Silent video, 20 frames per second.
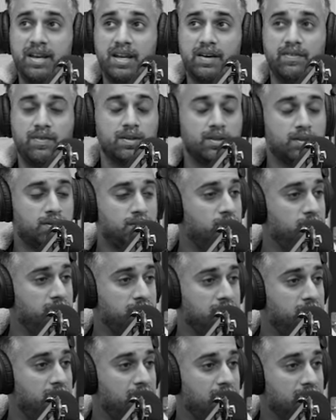never
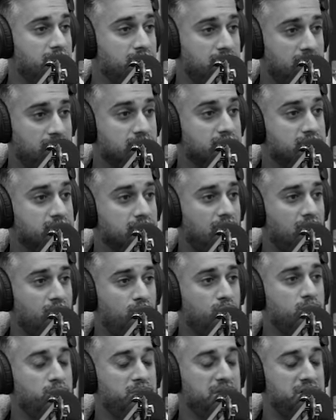thought in a million years
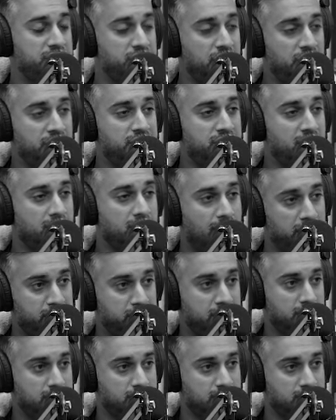I would be changing
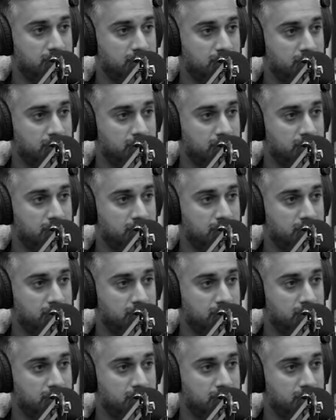nappies.